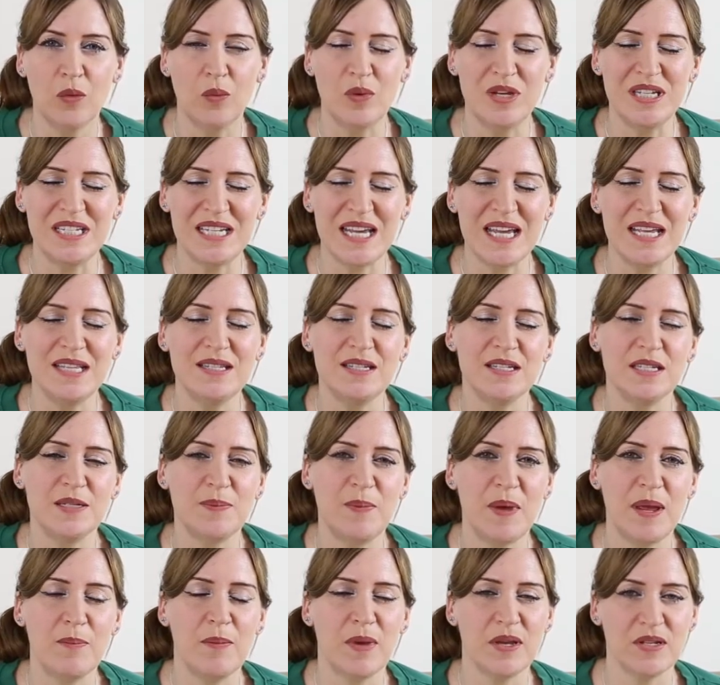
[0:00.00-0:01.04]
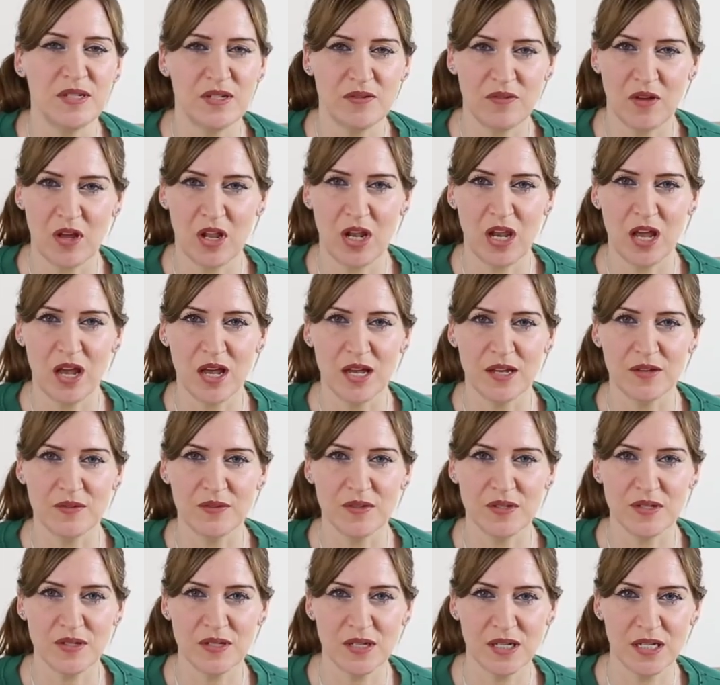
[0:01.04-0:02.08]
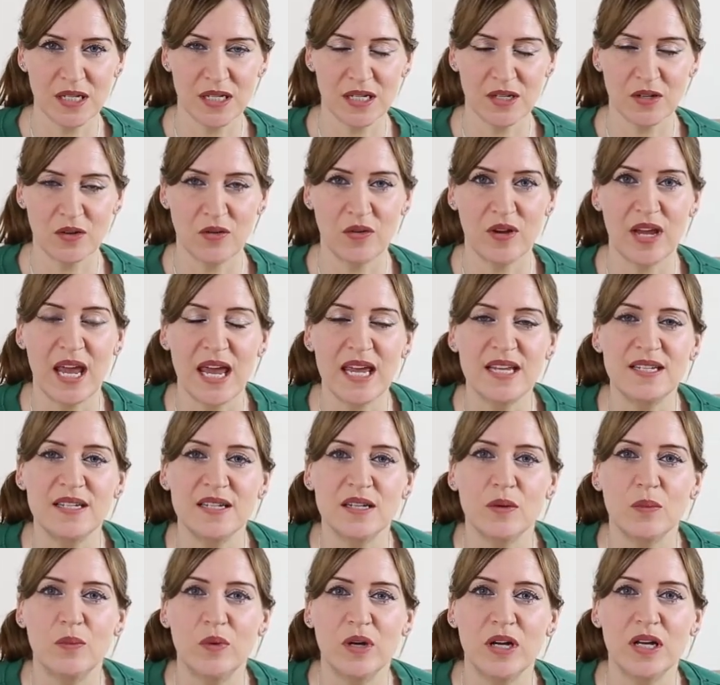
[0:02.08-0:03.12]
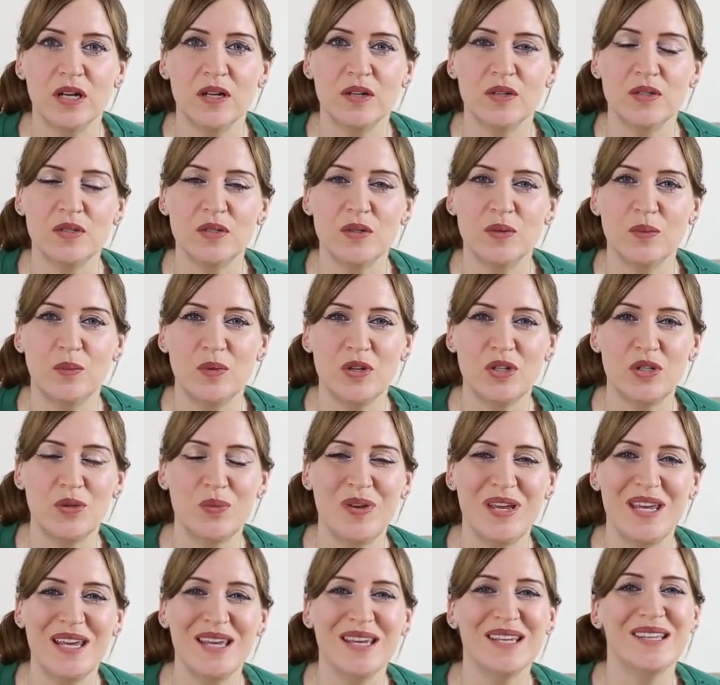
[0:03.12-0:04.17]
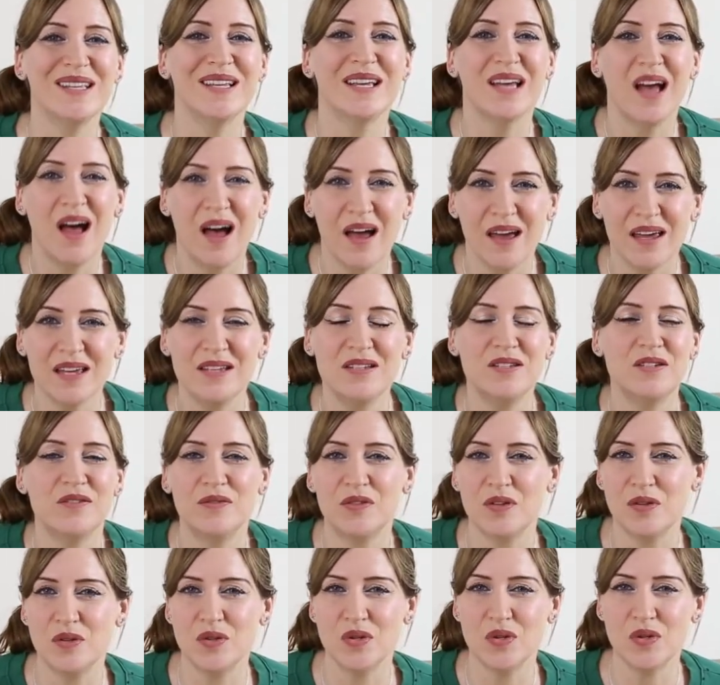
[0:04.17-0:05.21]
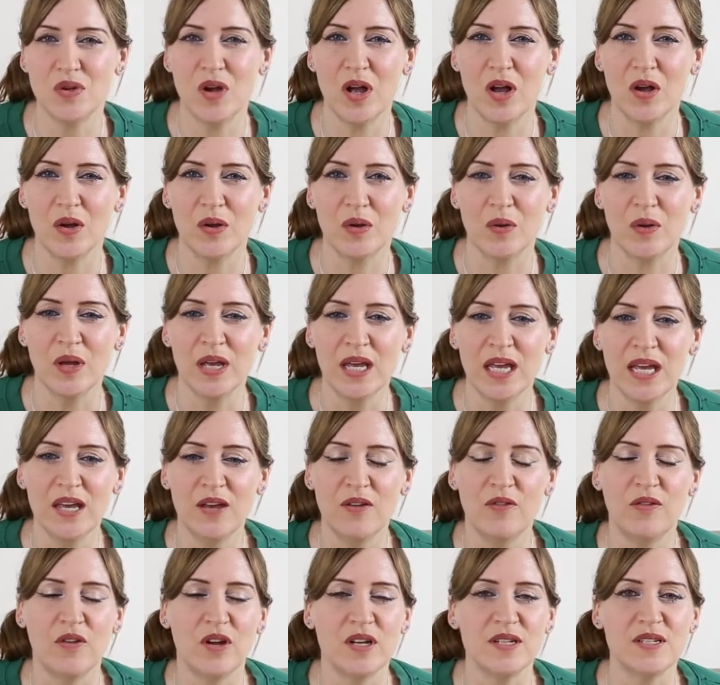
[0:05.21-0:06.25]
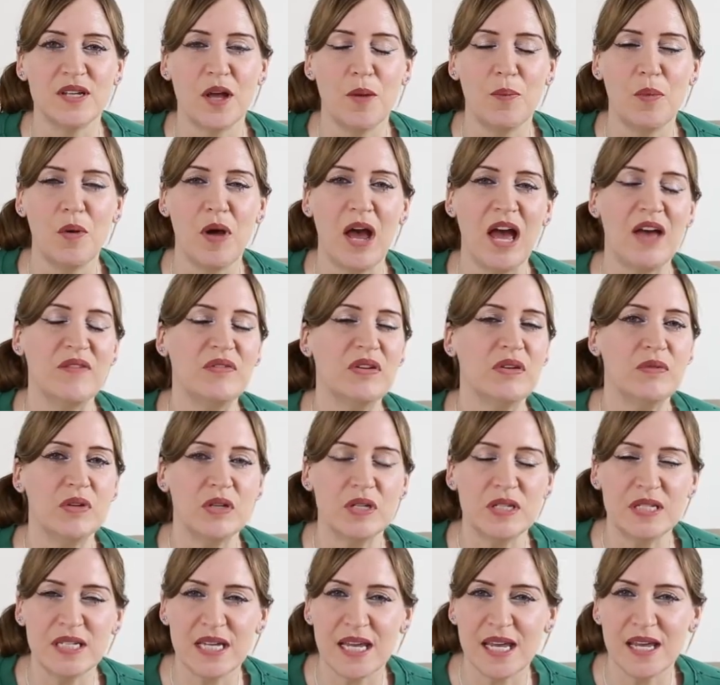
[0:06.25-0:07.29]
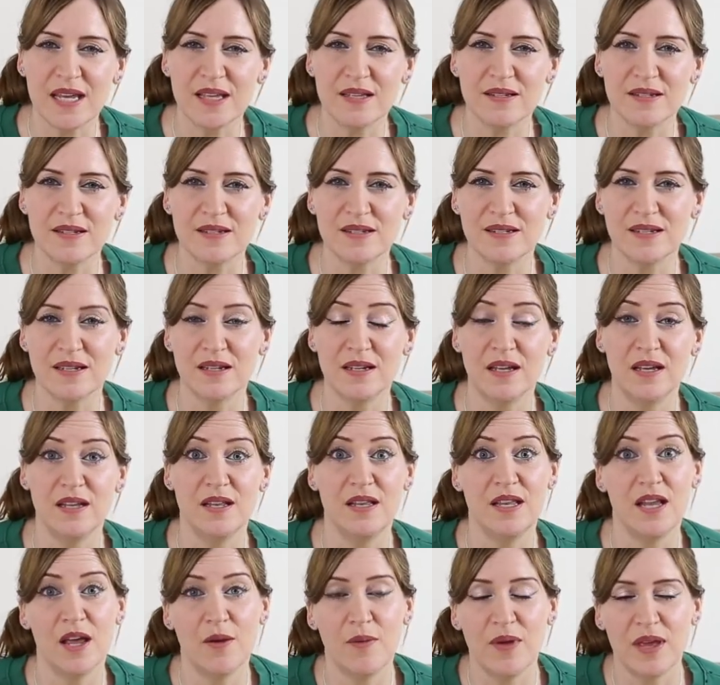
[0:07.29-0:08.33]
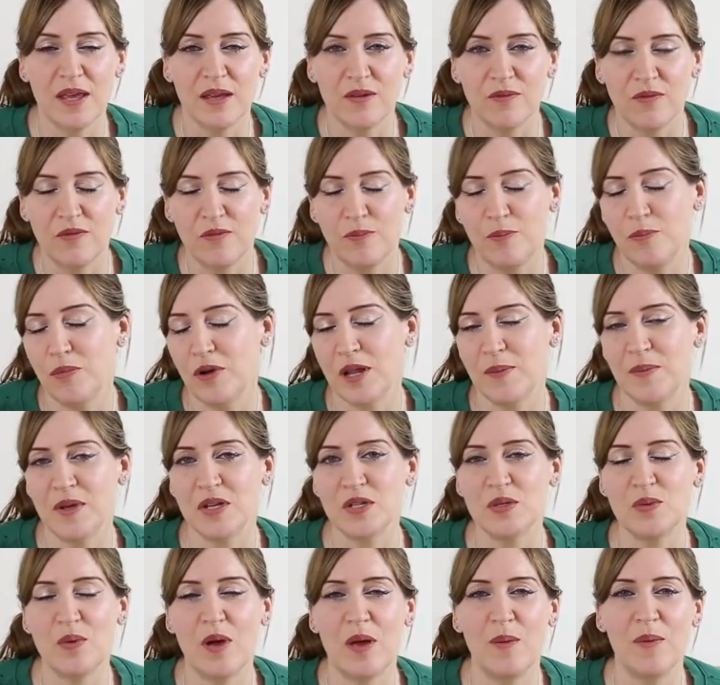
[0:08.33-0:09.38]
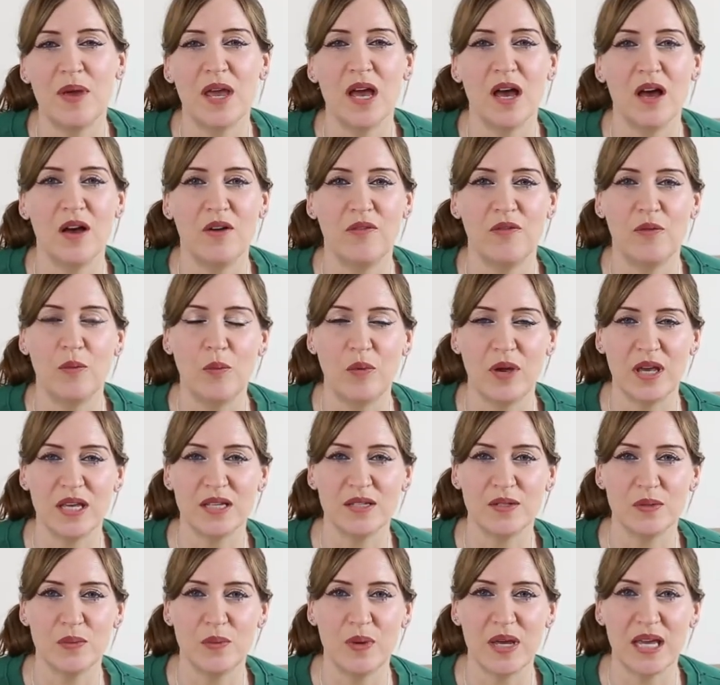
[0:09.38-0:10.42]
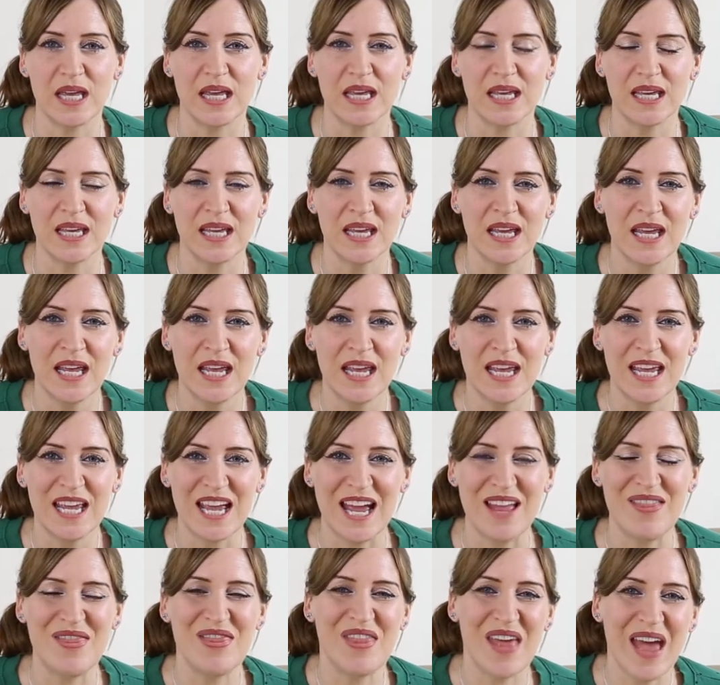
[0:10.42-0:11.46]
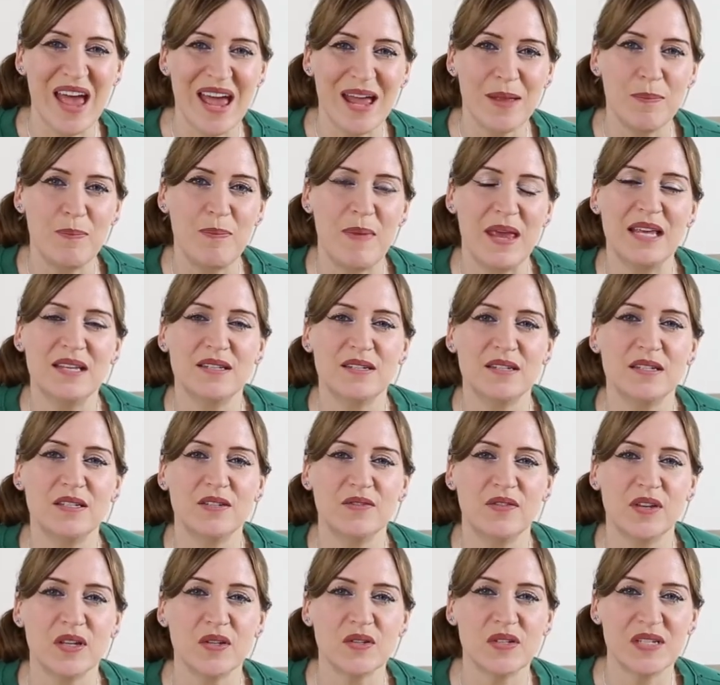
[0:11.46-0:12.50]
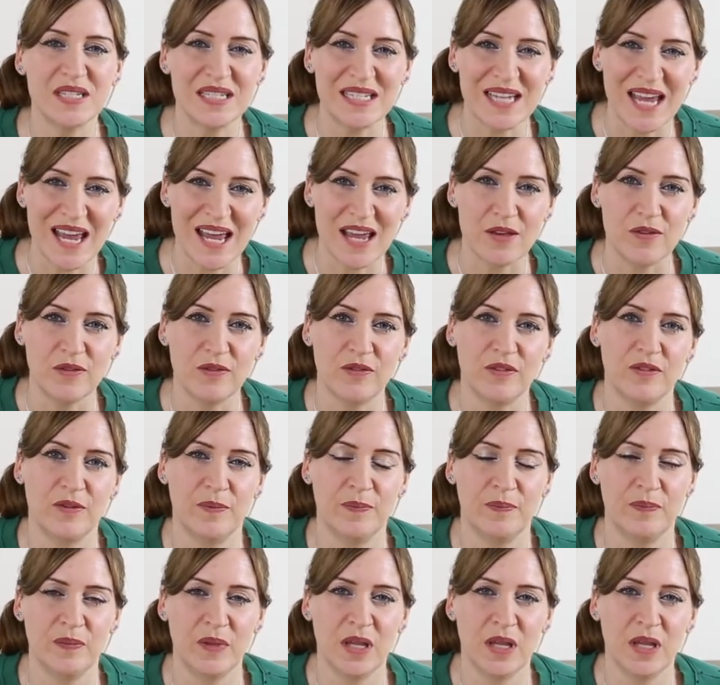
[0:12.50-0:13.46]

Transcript: We tend to spend most of our lives creating a world which we can kind of control. For example, having routines, knowing pretty much where we are from week to week, and that makes us feel safe.